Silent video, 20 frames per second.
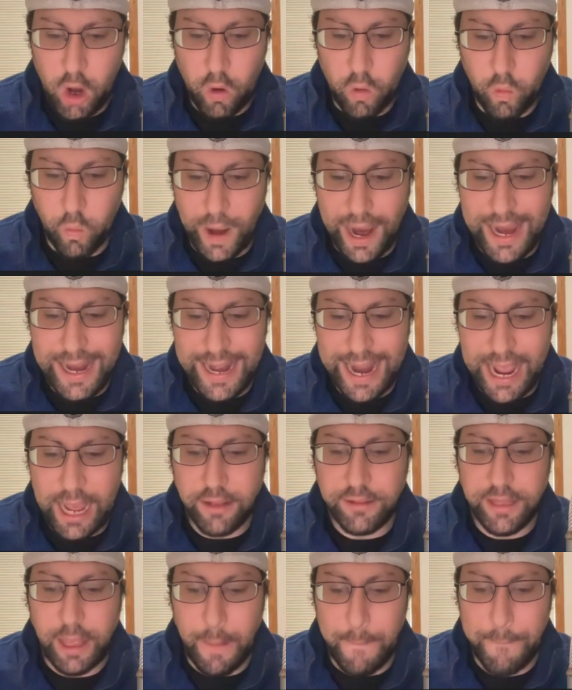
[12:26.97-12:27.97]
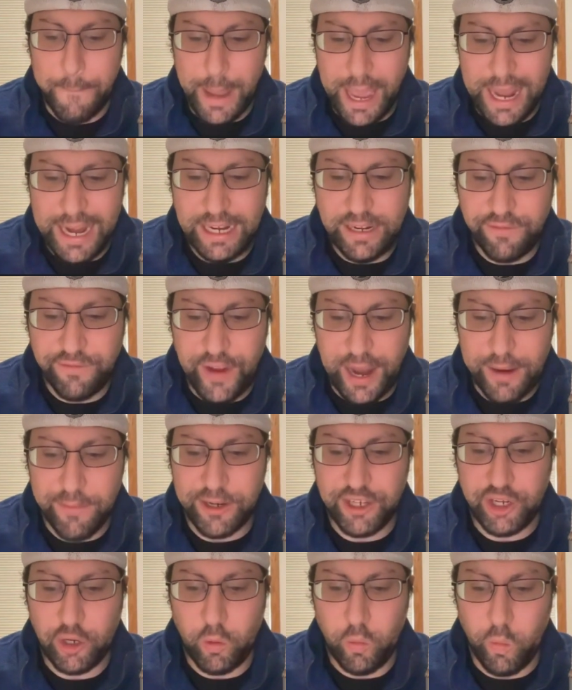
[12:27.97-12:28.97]
Right now, the betting
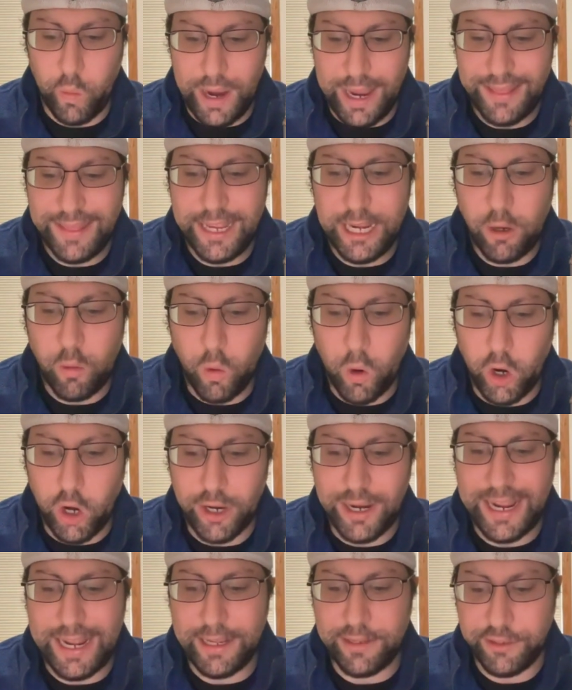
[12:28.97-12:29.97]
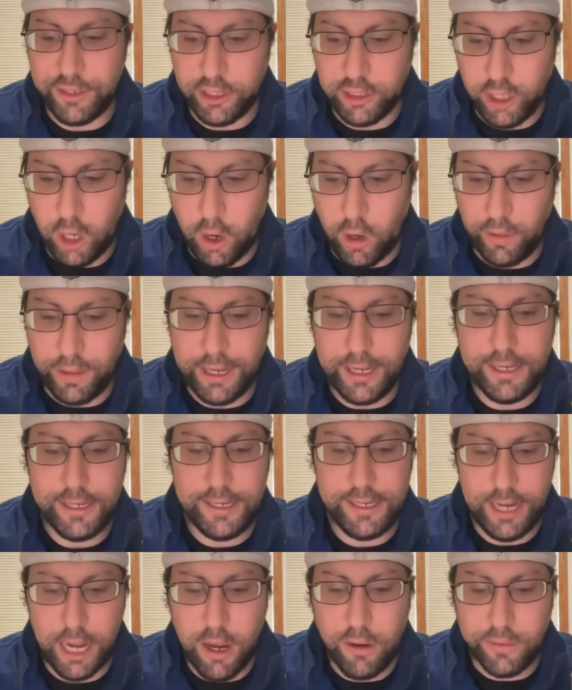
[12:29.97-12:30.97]
favorite to win the award is Nikola
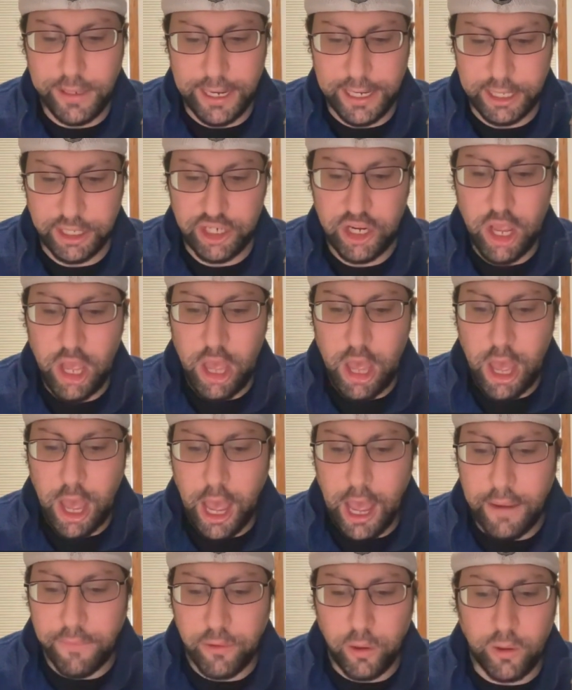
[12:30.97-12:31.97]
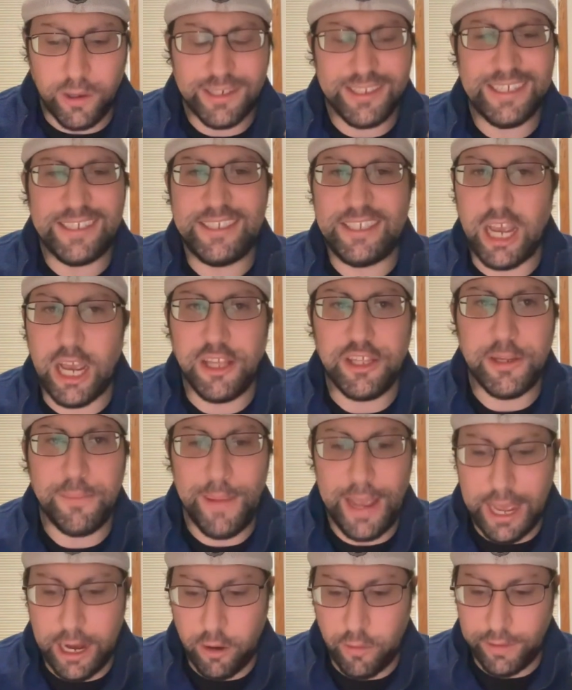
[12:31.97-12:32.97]
Jokic. Of course, it doesn't
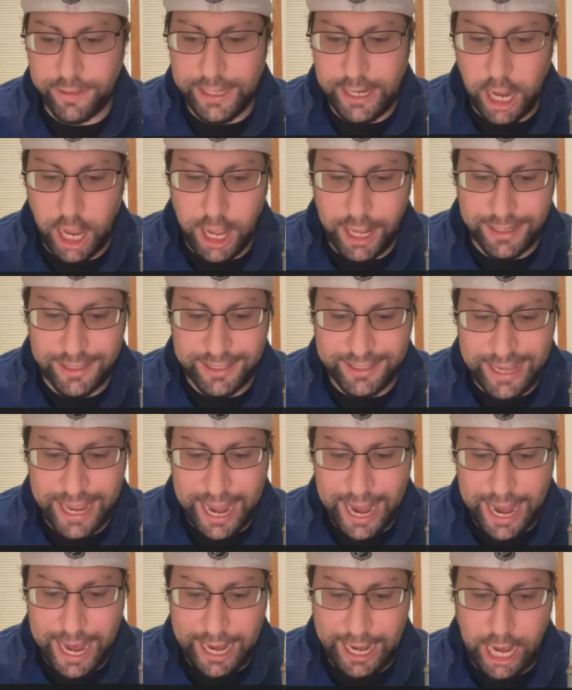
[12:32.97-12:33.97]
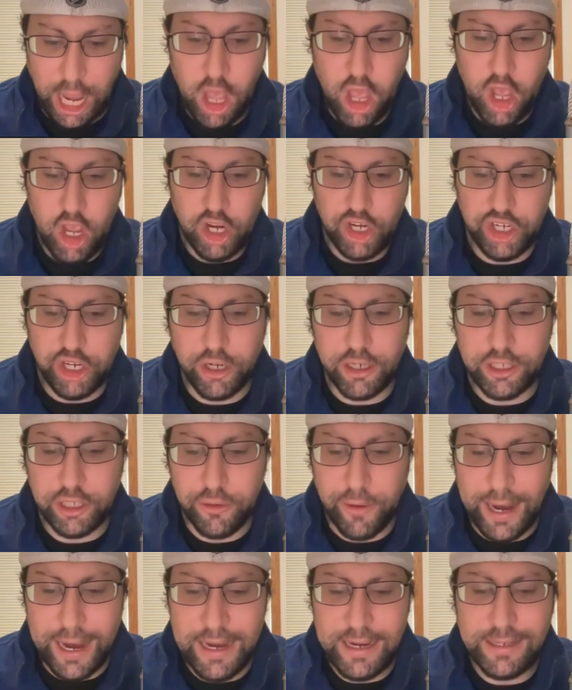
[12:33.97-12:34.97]
matter what the odds say. Sure, it's
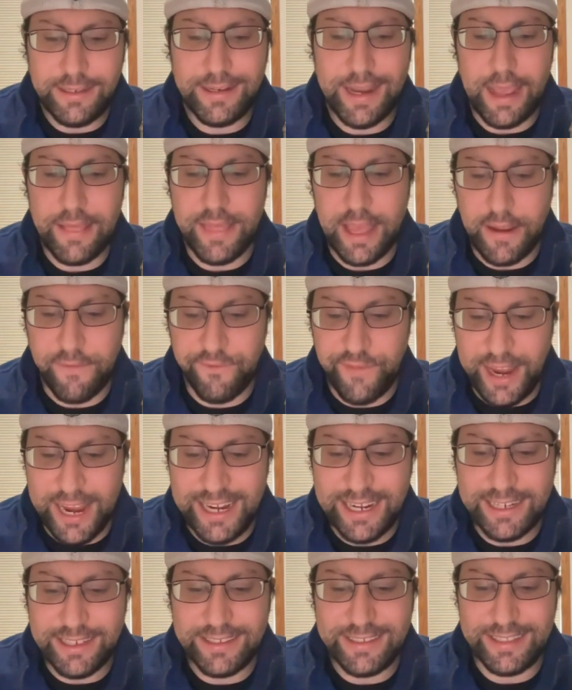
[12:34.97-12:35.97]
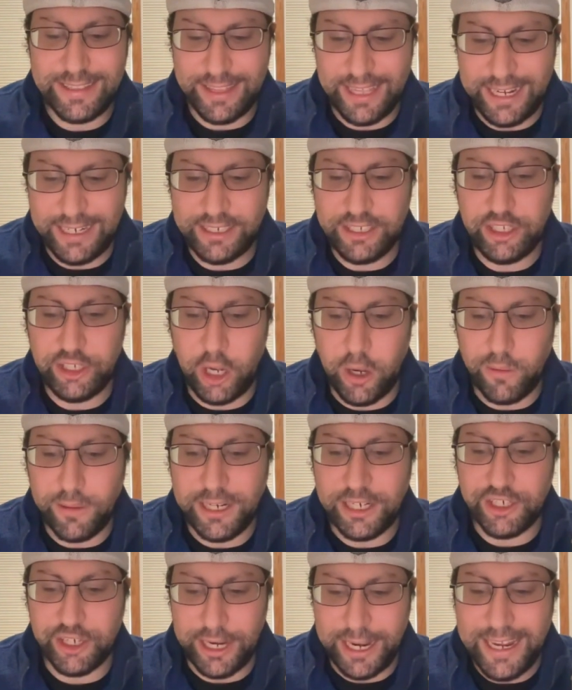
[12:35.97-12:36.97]
great that Vegas thinks
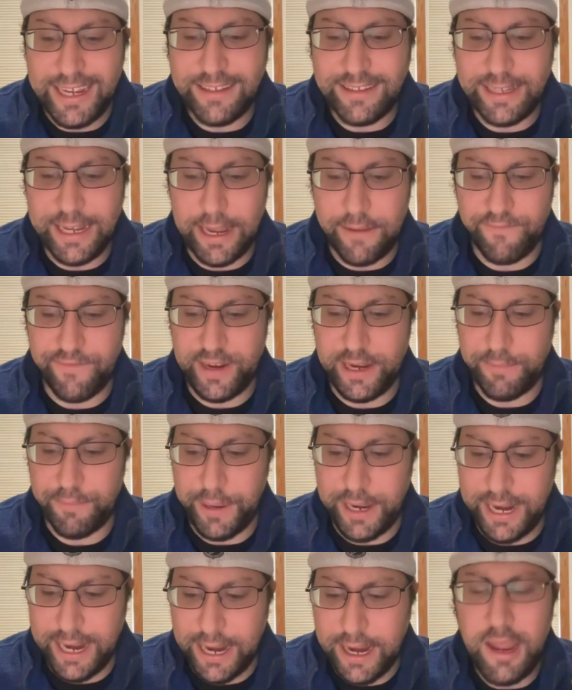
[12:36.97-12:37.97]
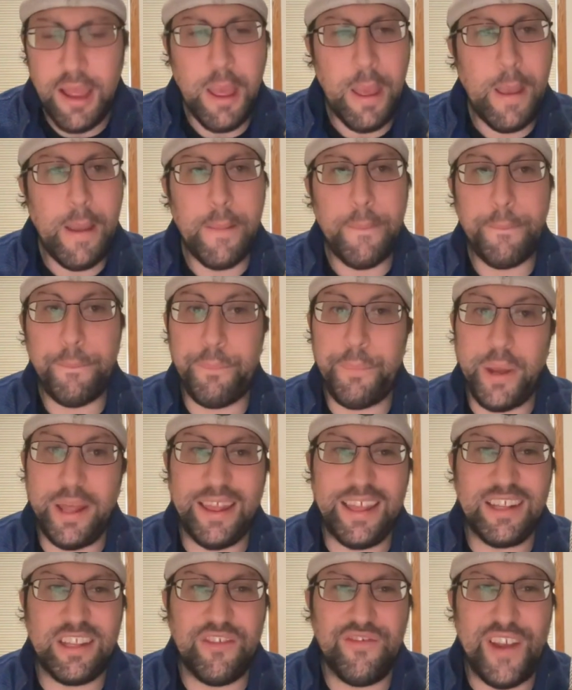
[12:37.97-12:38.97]
Jokic is the M V P, but
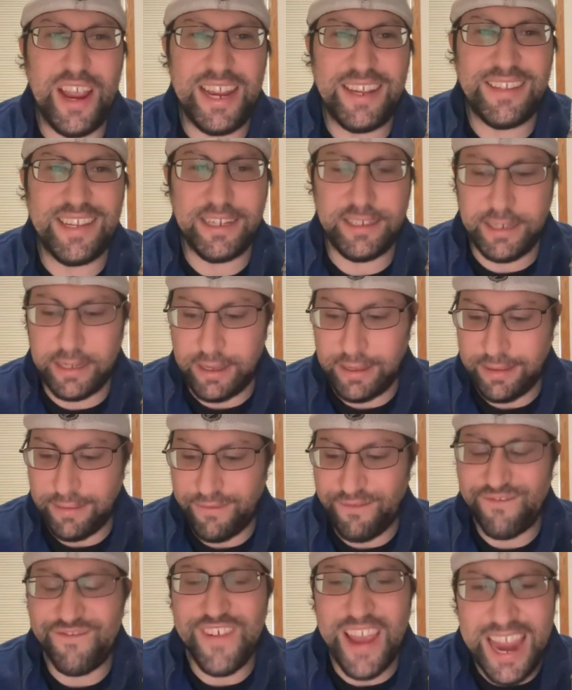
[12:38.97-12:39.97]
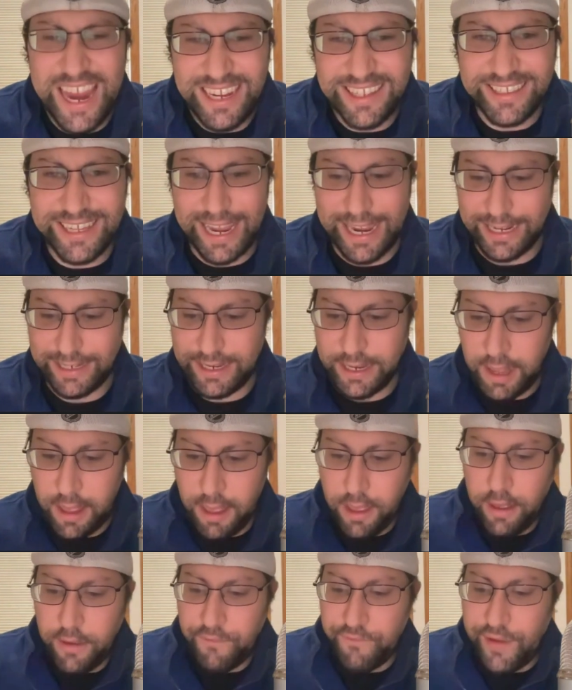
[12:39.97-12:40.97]
let's face it, face it,
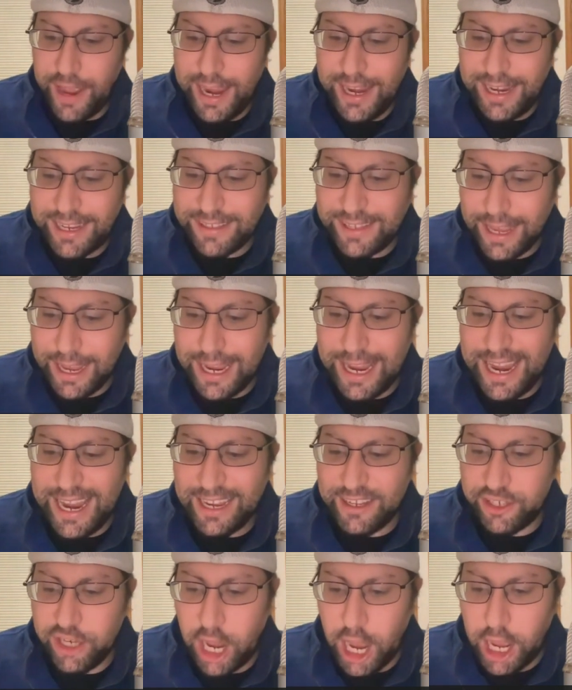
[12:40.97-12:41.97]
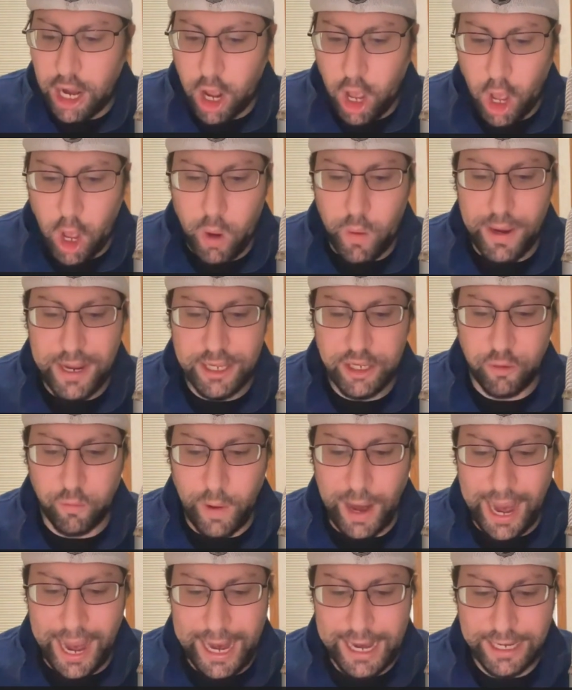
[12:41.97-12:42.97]
Vegas is not always
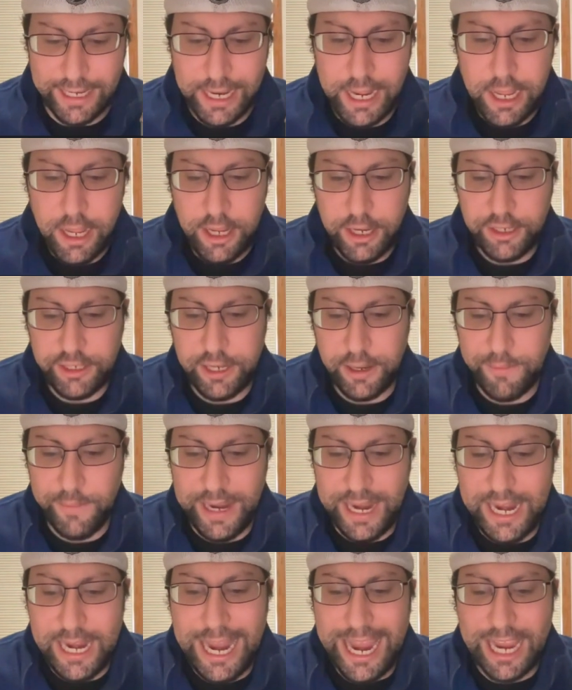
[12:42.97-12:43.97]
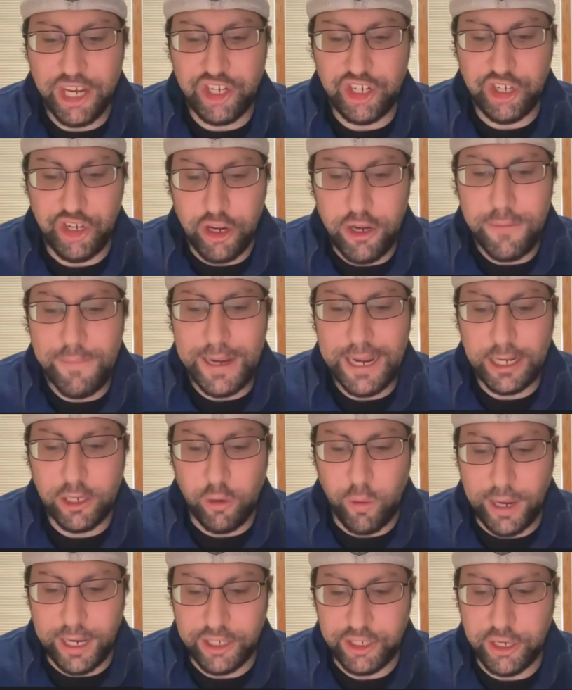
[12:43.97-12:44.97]
right. To me, it shouldn't be a
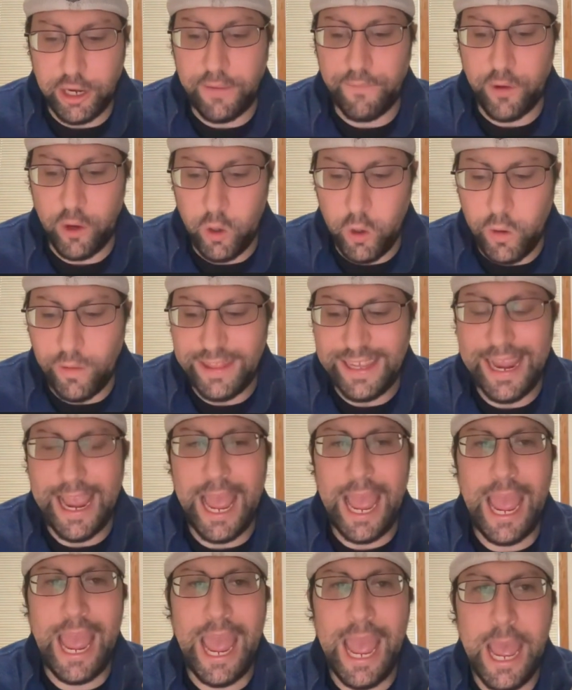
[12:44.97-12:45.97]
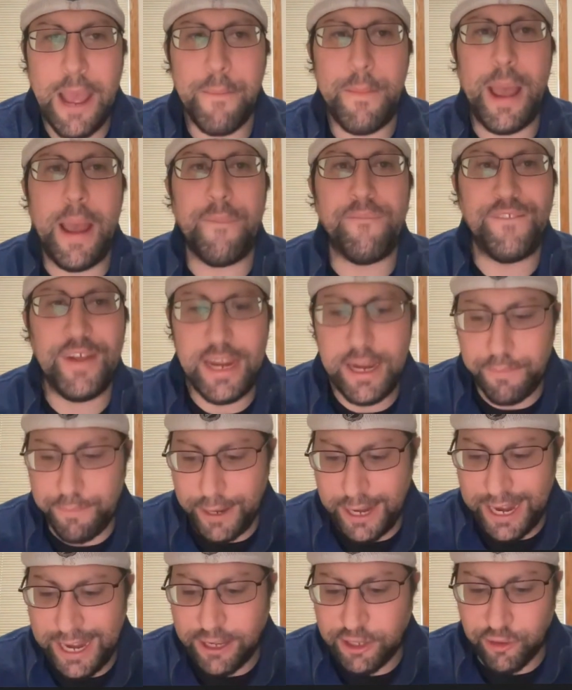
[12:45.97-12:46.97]
question of who the M V
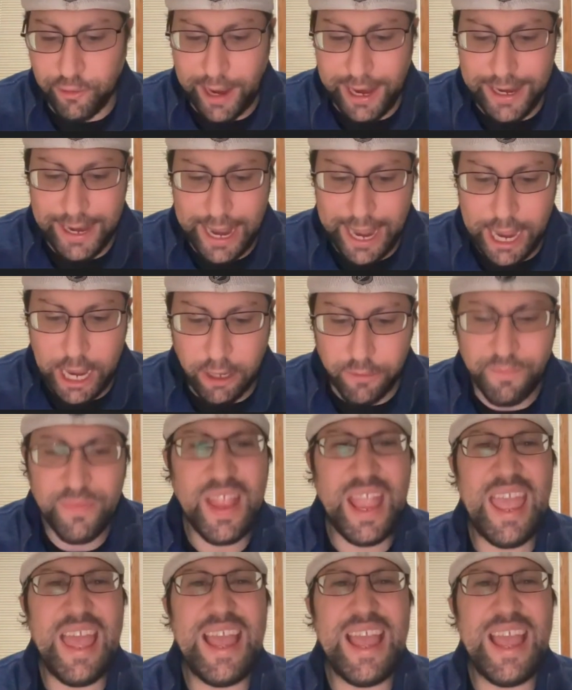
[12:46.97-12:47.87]
P is right now.